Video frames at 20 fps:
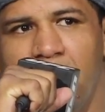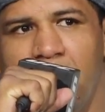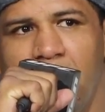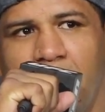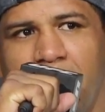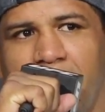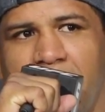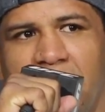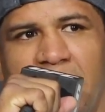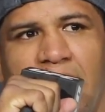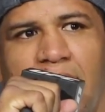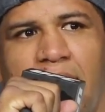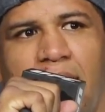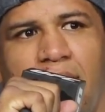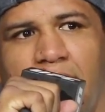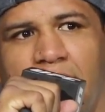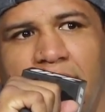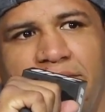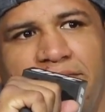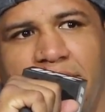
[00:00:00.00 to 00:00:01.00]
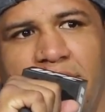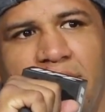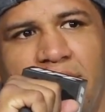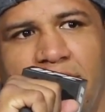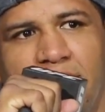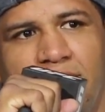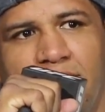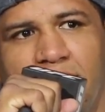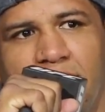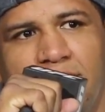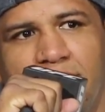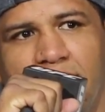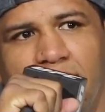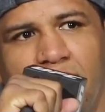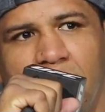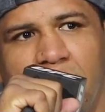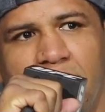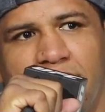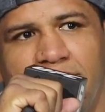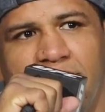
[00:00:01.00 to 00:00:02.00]
or Belal, I think
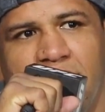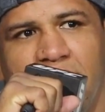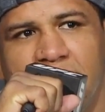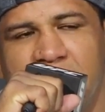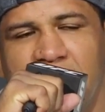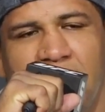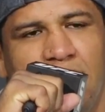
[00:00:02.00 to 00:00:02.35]
one of us.